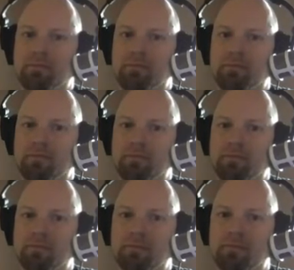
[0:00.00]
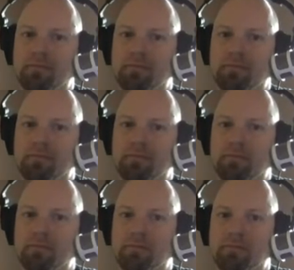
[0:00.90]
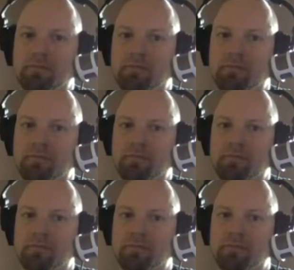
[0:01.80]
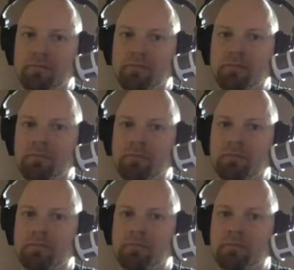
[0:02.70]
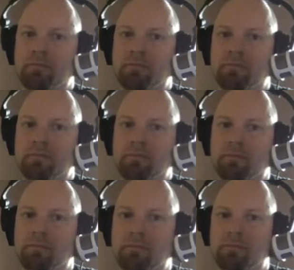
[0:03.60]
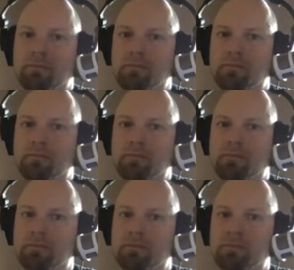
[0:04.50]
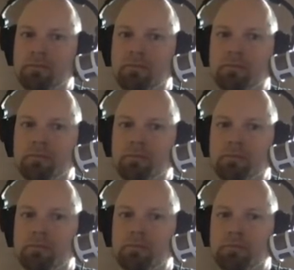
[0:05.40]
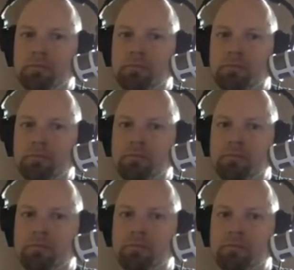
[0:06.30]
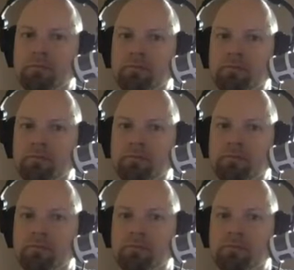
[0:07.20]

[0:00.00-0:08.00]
No words are spoken by the person on screen.